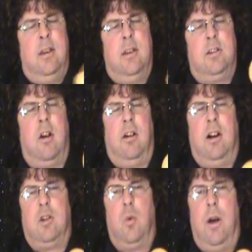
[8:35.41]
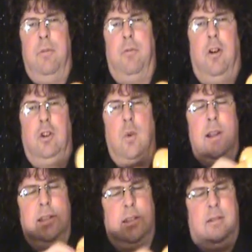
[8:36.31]
So here's one fold
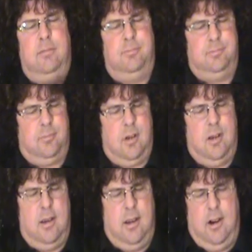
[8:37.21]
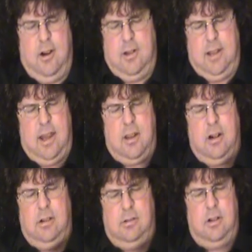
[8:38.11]
twist, here's the
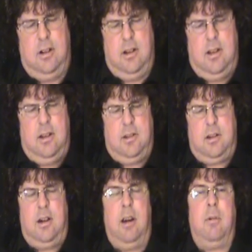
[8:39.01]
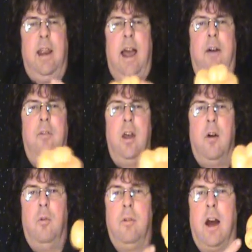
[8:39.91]
other. So here
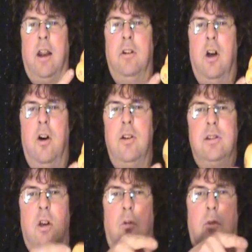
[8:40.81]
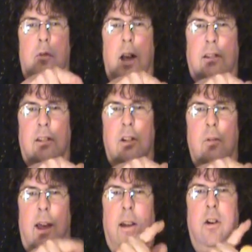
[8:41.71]
we've got a nose, we've got the two
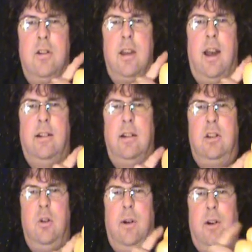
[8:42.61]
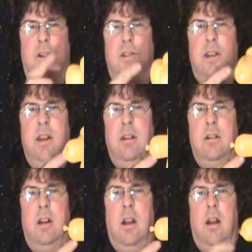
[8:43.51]
antlers, and the two ears. See?
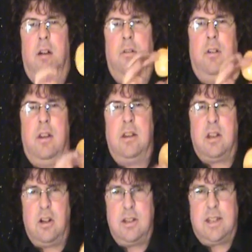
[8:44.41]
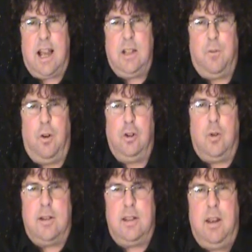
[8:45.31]
It's a good sized fold
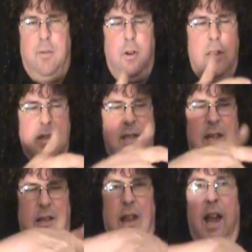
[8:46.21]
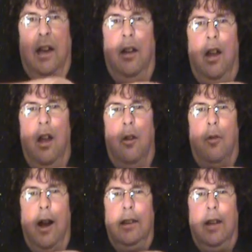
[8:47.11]
twist. See, if you can see a line
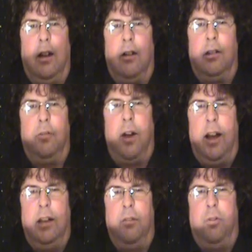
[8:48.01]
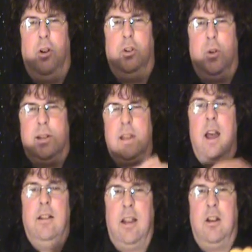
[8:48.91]
right there dividing the fold twist,
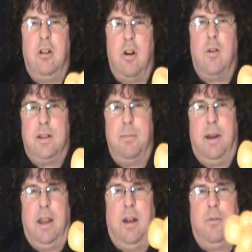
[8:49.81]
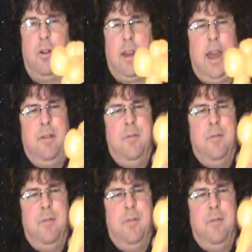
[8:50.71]
then you know it's big enough, okay?